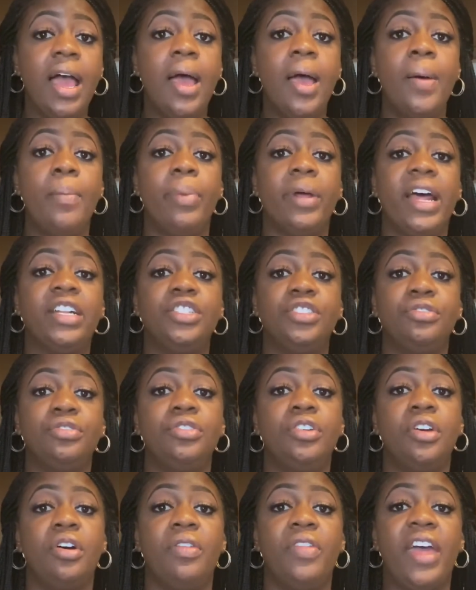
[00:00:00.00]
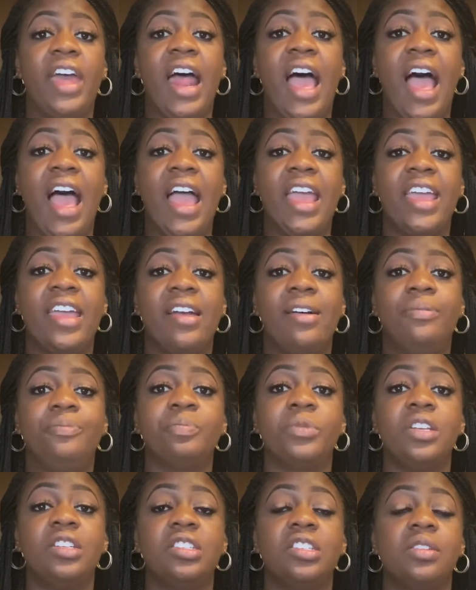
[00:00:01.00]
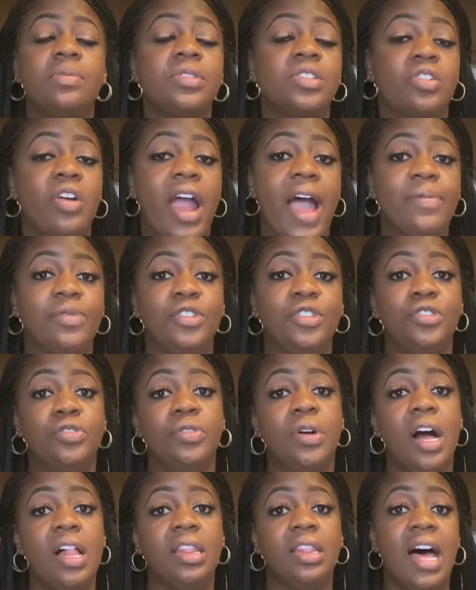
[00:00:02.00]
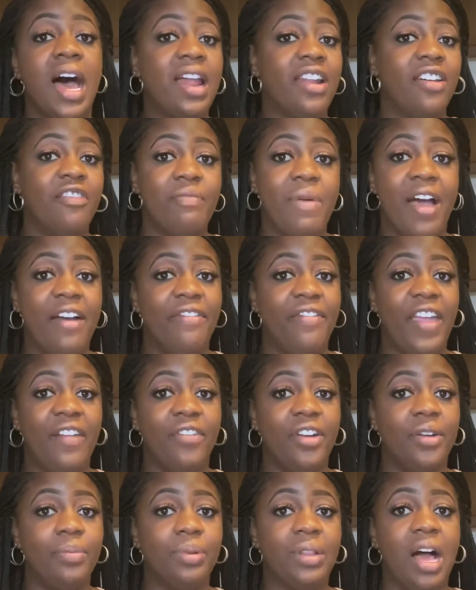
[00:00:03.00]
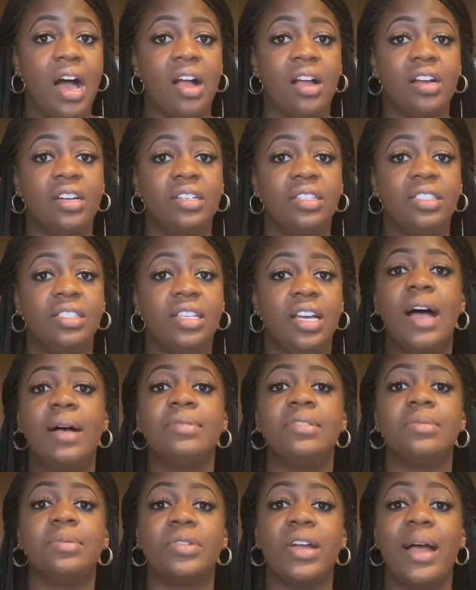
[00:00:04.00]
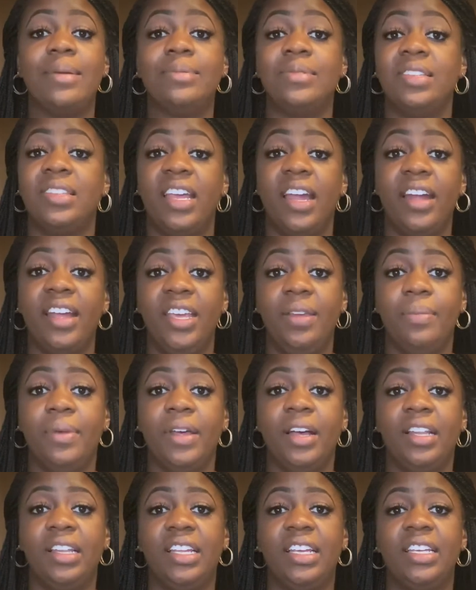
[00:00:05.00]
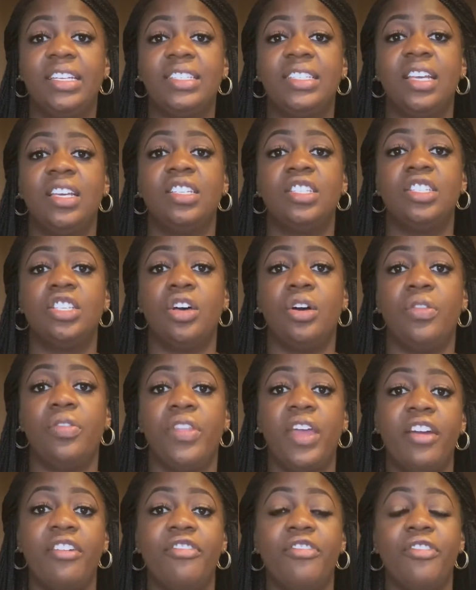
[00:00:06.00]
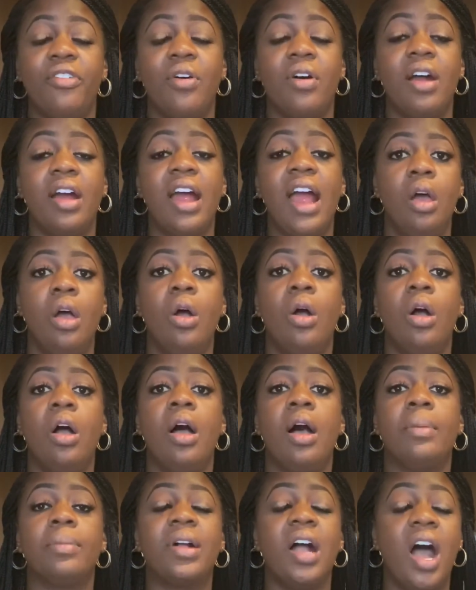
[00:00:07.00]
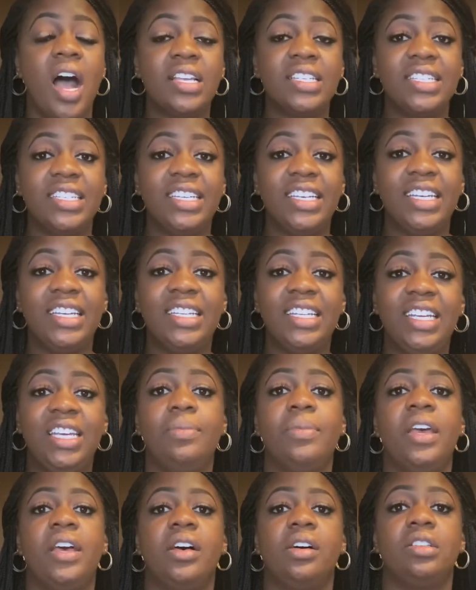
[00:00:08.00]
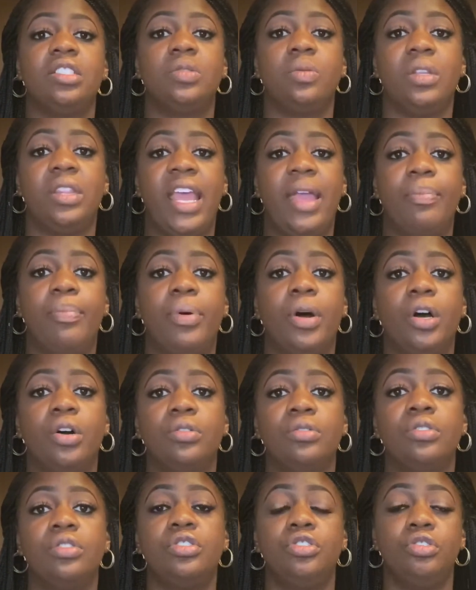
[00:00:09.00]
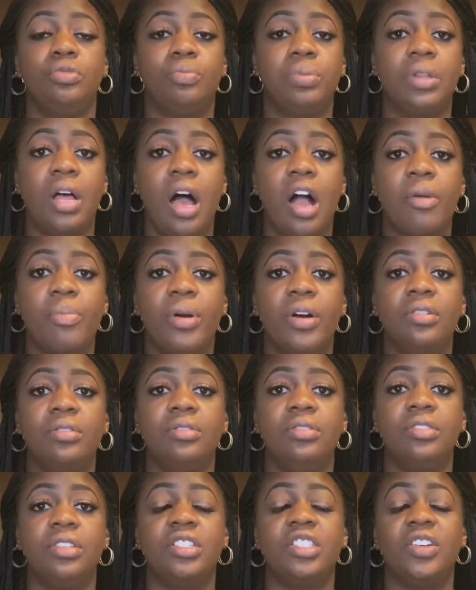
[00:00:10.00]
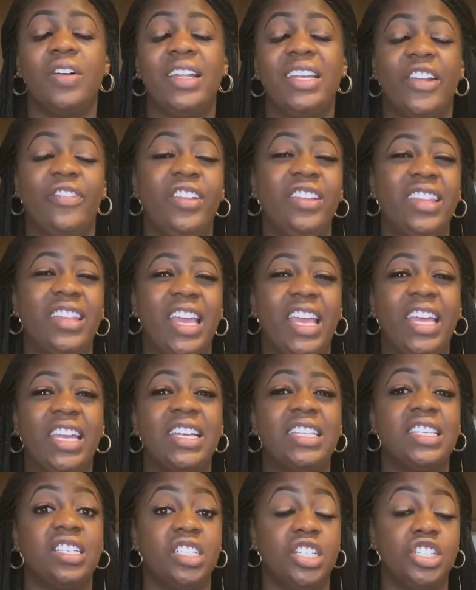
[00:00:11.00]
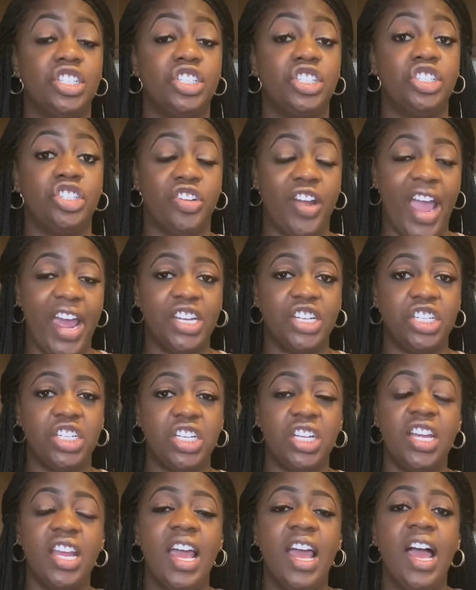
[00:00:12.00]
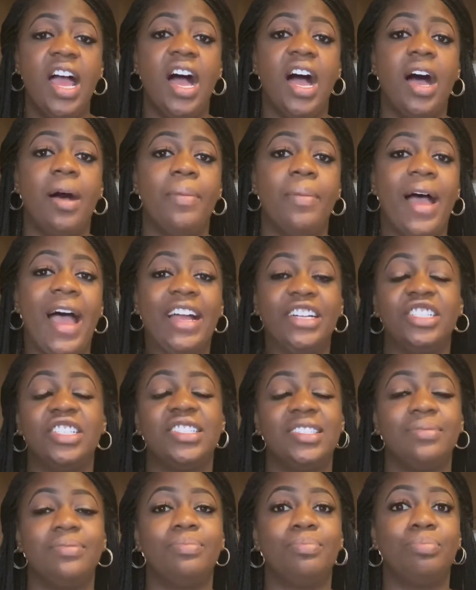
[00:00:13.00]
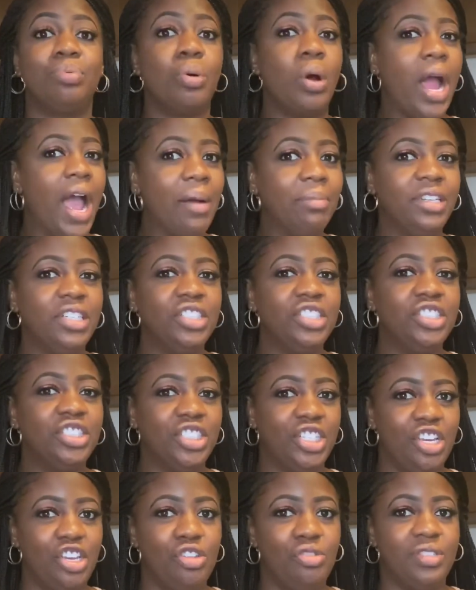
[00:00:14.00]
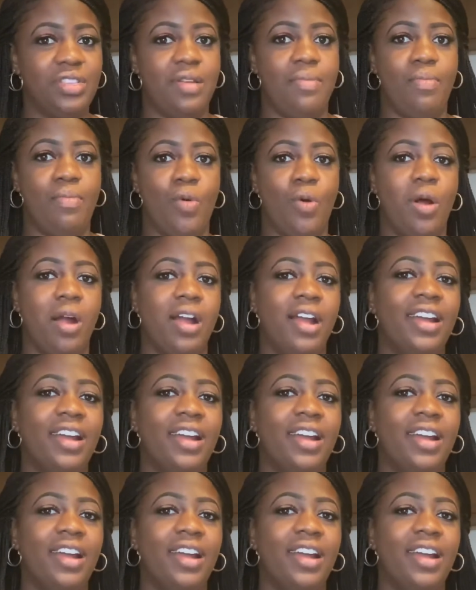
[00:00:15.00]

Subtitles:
but I do know that I am subscribed to a lot of my favorite bloggers. I'm subscribed to their email list, so therefore I'm constantly getting emails when they post new blog posts, so I definitely think it is a good strategy. I just probably should use it more.